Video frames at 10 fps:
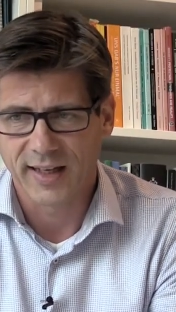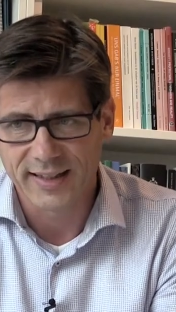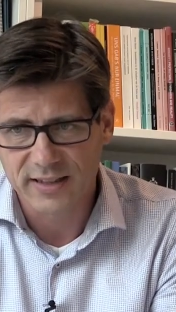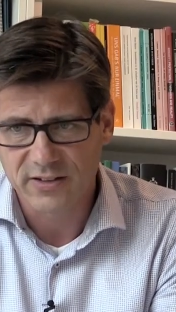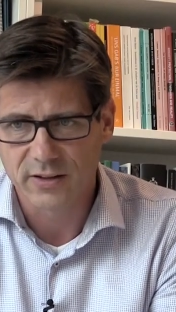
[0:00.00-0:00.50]

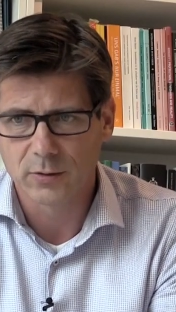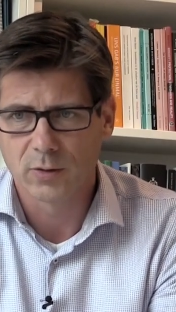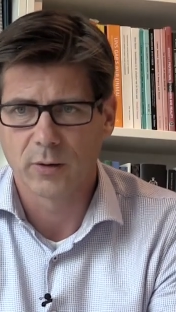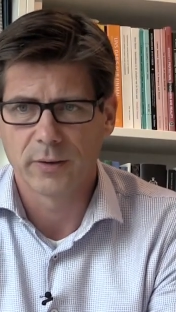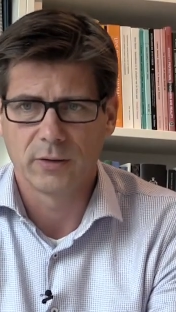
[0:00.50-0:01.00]
And it's still
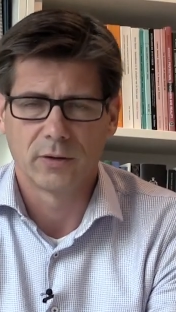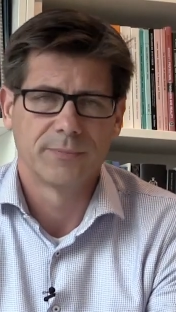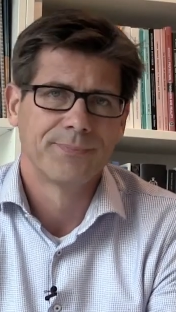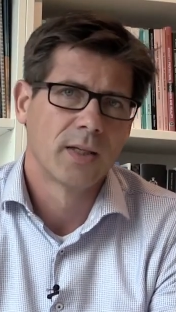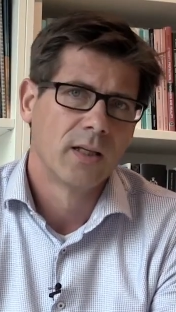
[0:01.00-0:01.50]
going
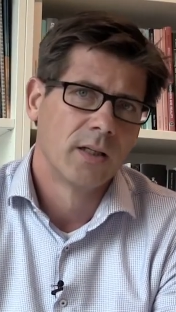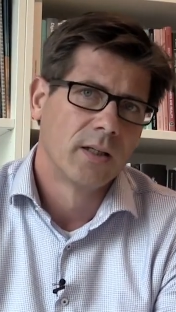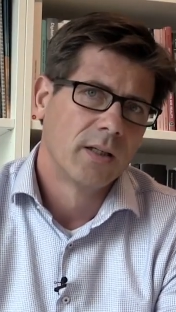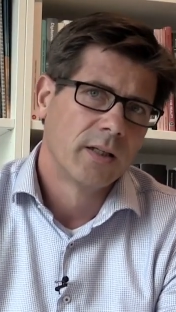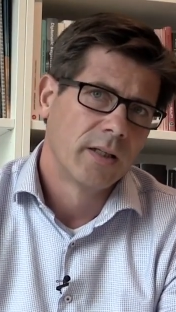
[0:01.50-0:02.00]
on.
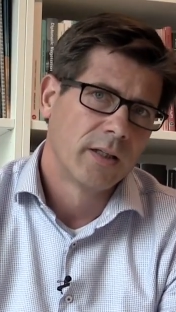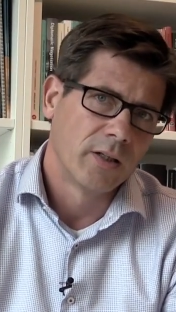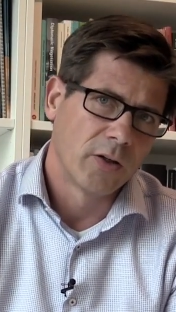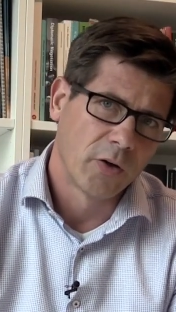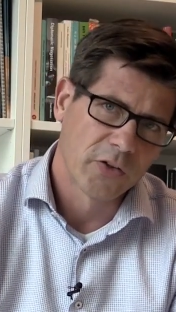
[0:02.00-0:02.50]

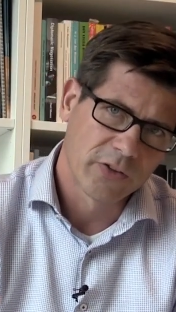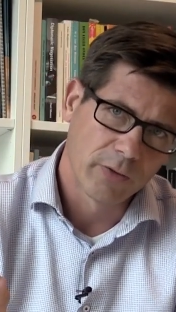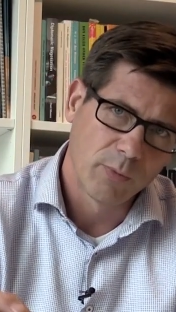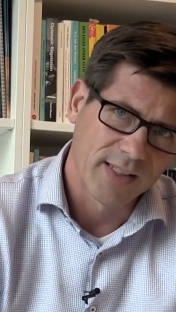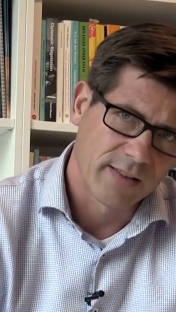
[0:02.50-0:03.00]
Also
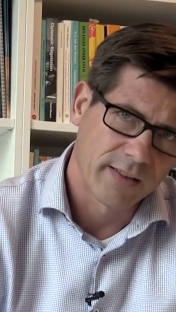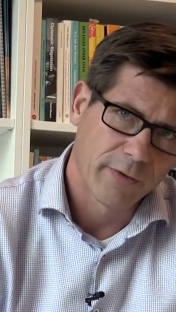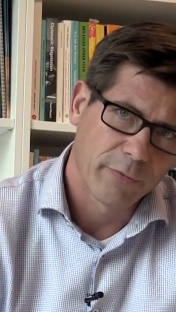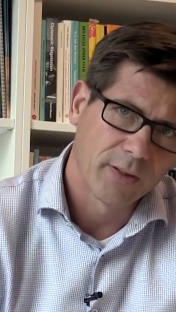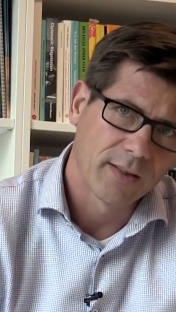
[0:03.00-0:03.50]
in Western
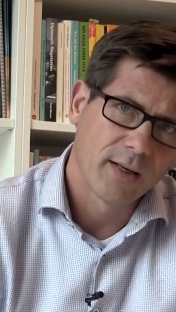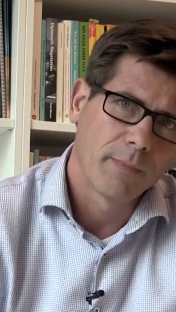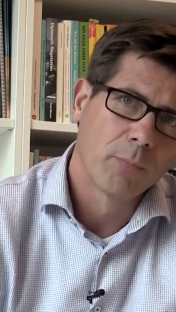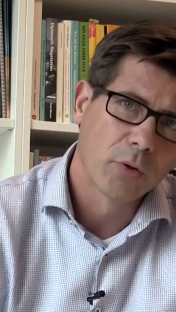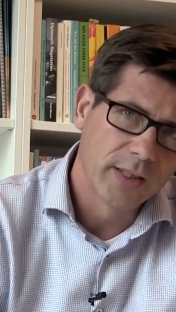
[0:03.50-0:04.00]

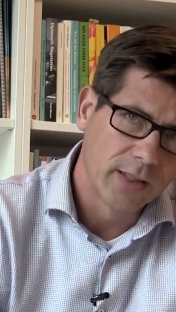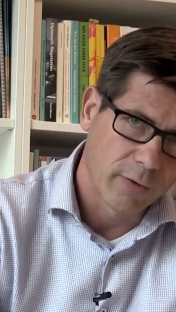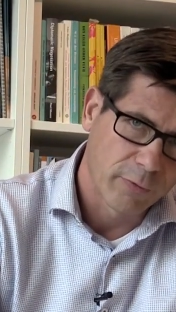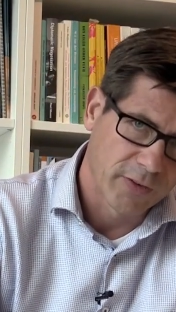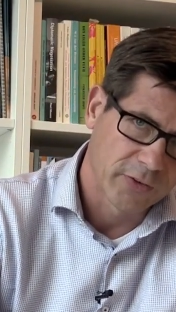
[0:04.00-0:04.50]
Africa,
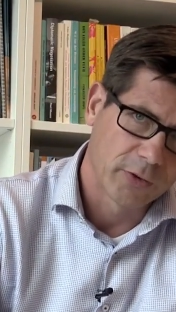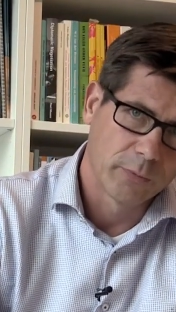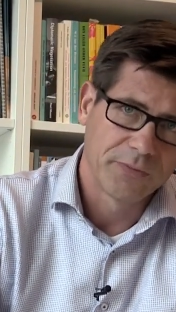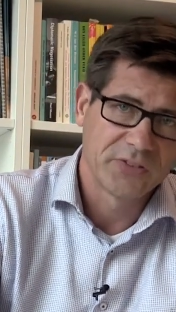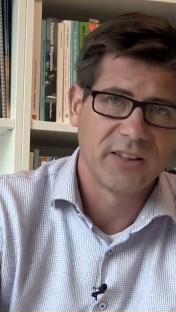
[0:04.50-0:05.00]
Burkina Faso,
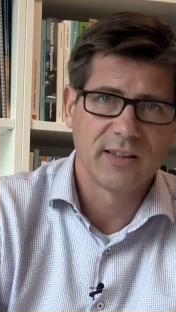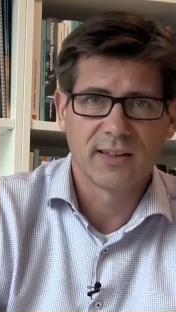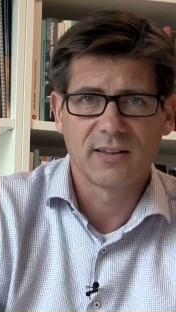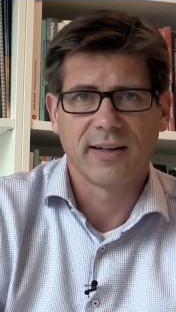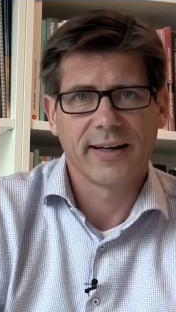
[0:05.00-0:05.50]
we've seen an
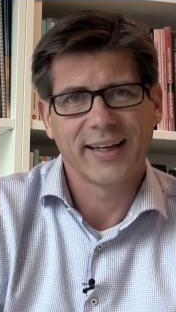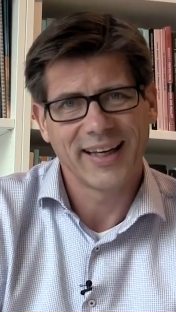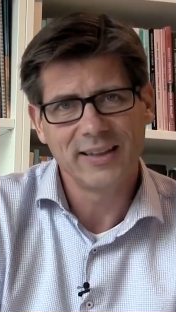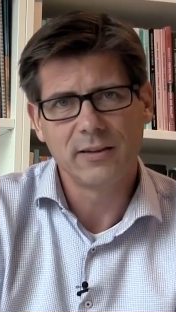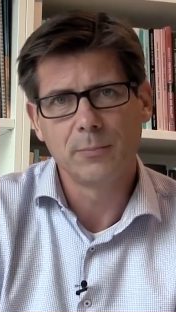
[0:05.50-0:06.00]
attack.
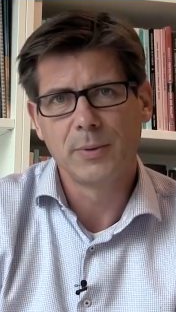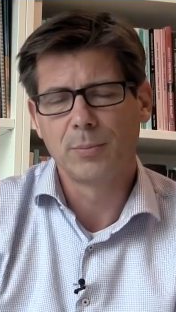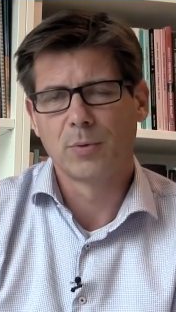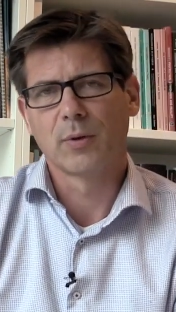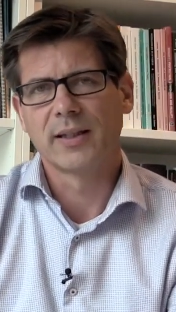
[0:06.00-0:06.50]
18
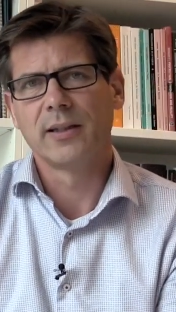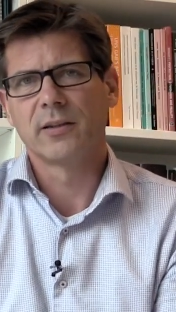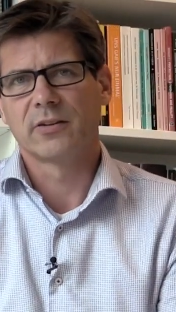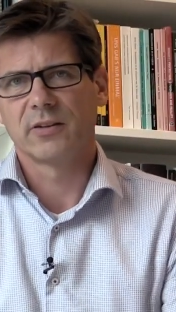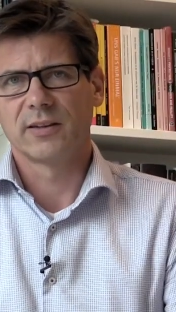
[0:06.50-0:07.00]
people were
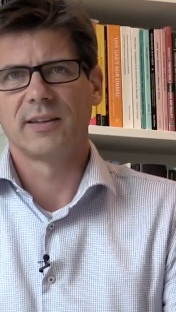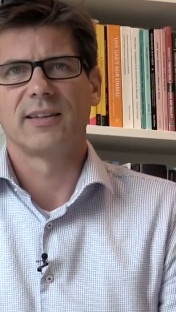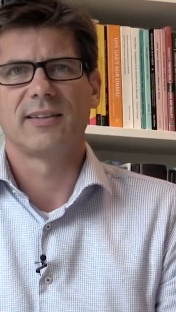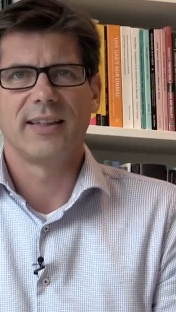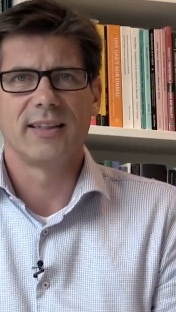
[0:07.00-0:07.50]
killed
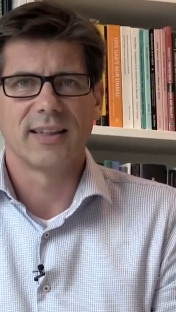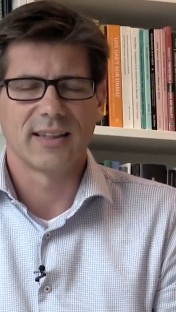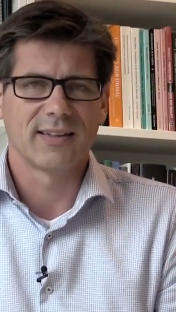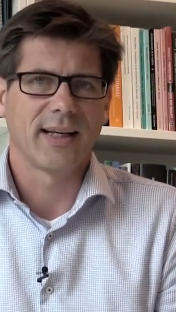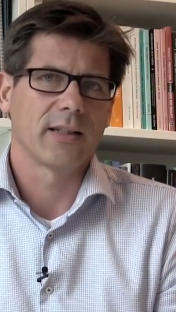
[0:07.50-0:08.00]
an in an
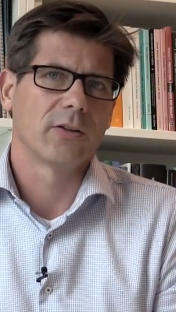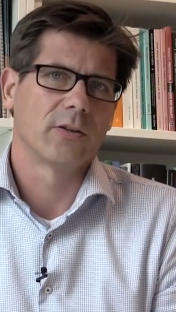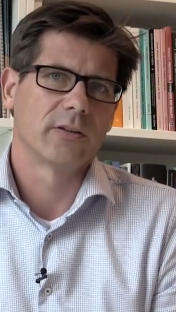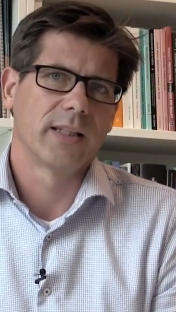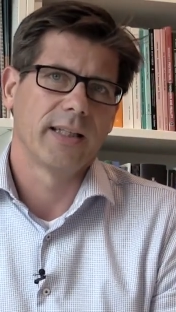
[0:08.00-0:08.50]
attack
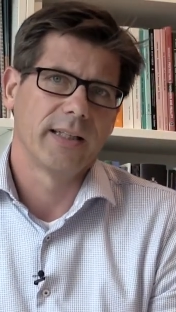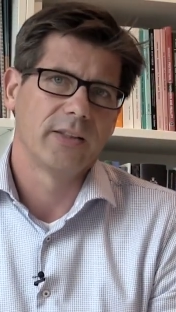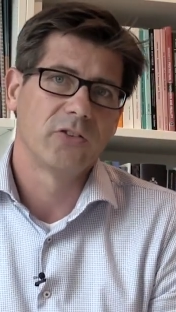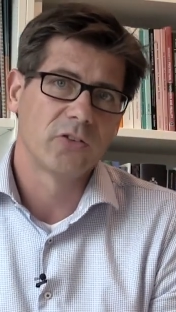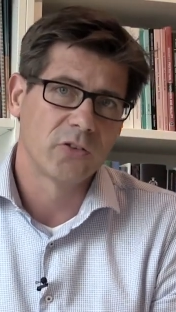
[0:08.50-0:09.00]
on
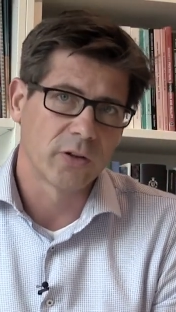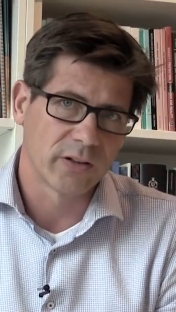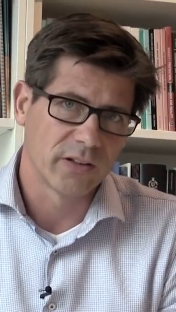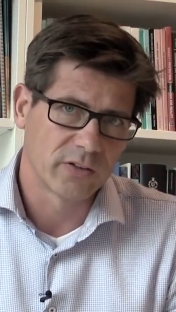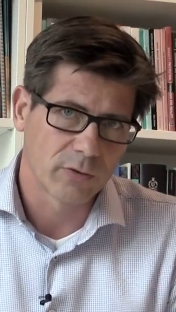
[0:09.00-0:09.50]
a
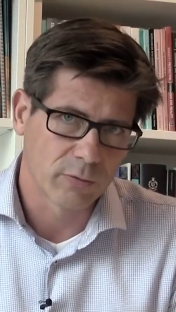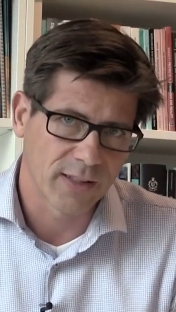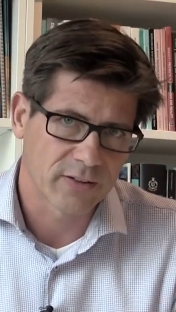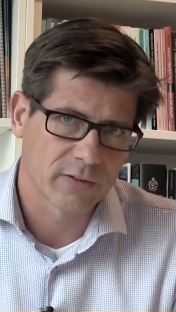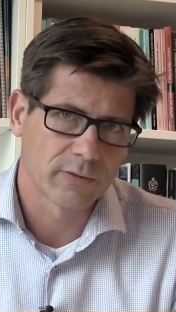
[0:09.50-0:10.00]
Turkish
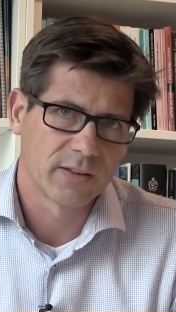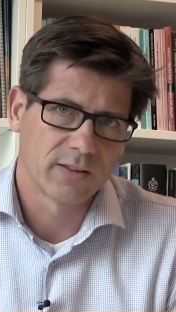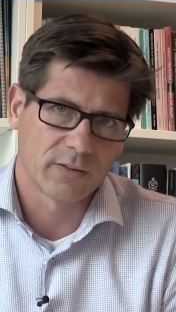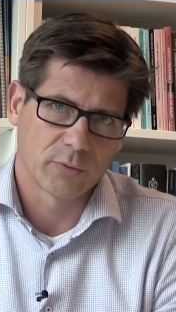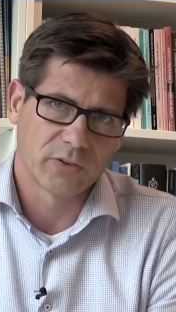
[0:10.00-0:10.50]
restaurant
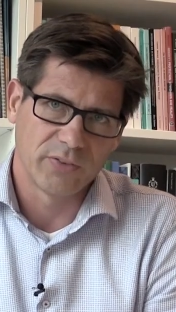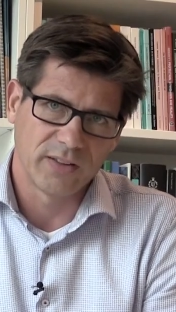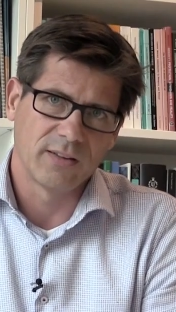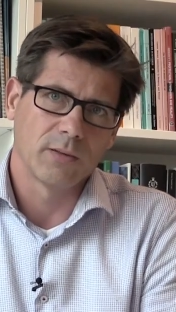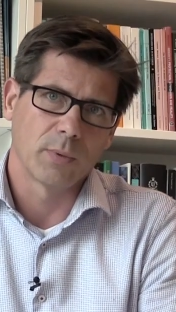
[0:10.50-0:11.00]
that was
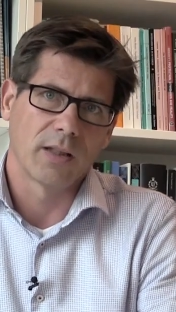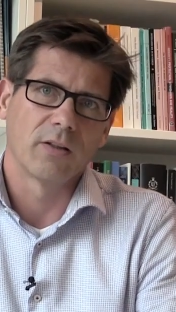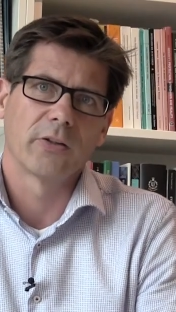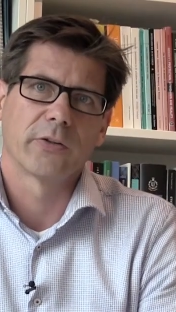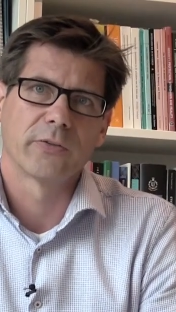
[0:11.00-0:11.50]
visited by a
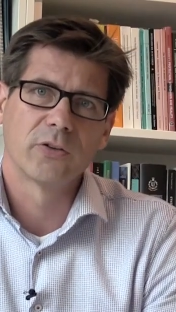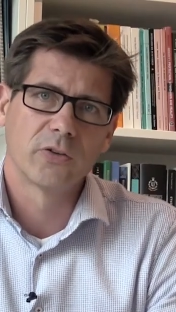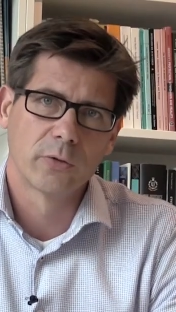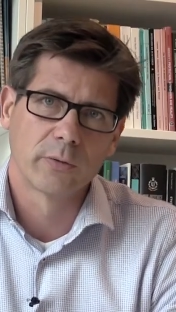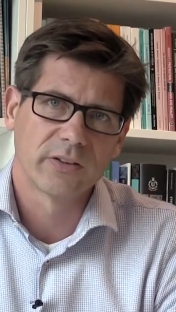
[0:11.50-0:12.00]
lot of
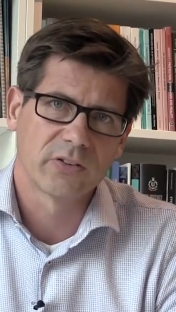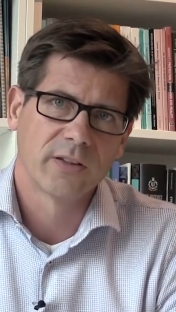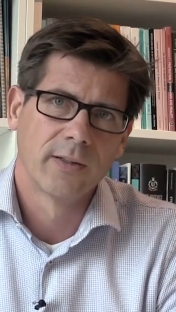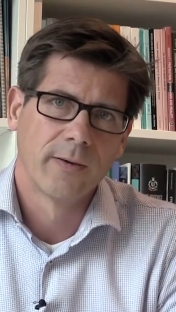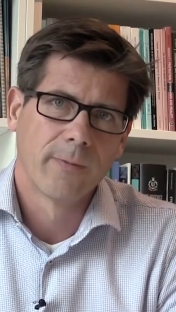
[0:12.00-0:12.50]
tourists.